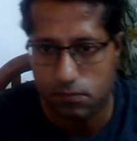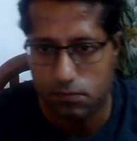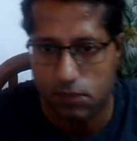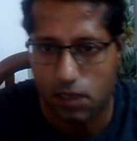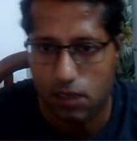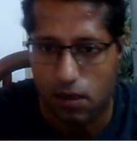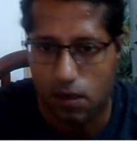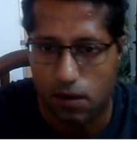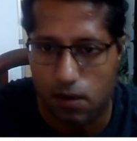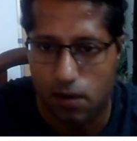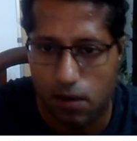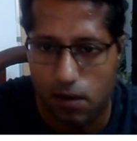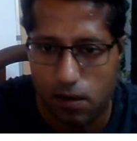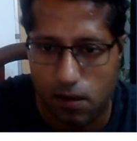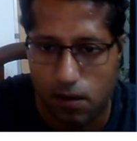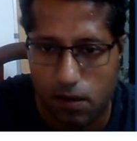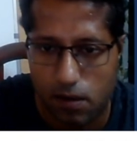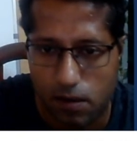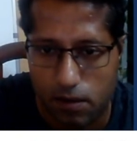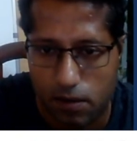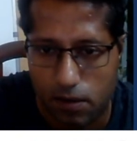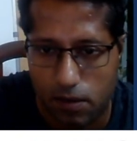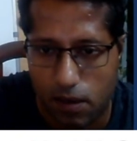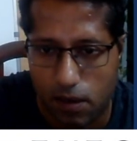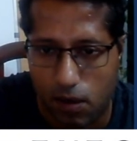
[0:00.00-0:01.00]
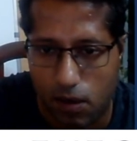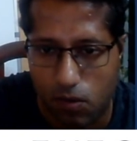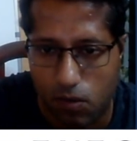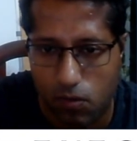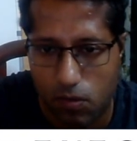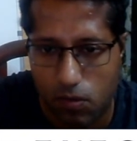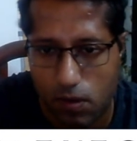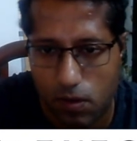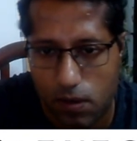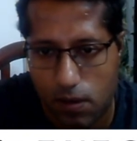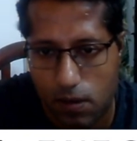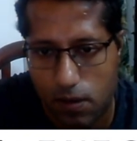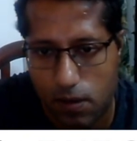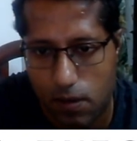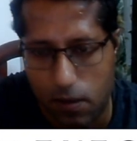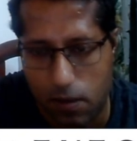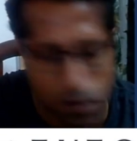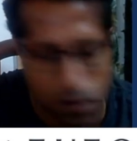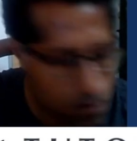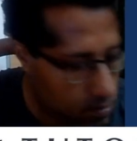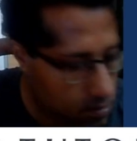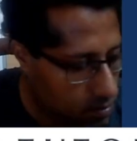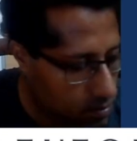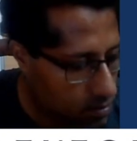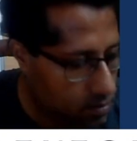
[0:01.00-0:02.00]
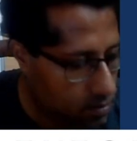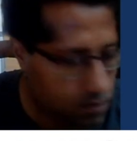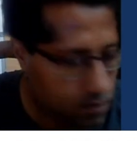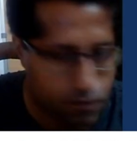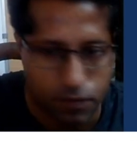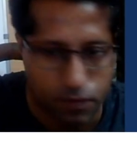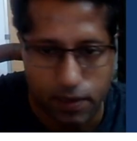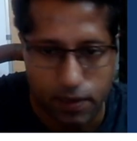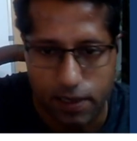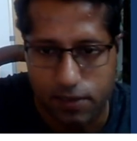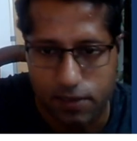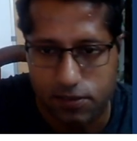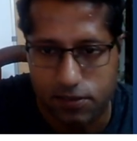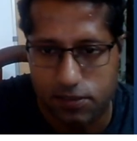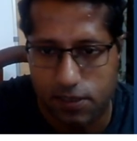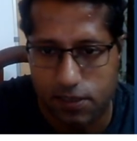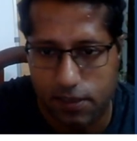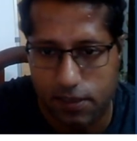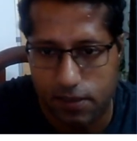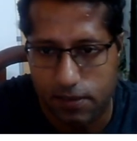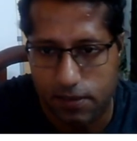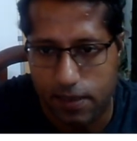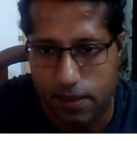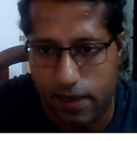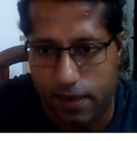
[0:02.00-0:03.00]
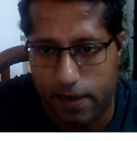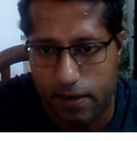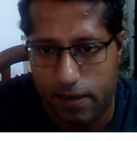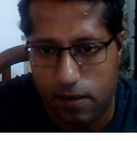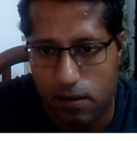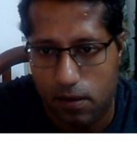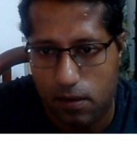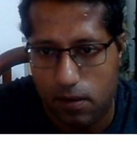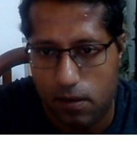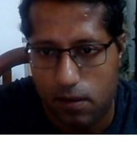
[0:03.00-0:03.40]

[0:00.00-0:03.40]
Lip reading: now we can say that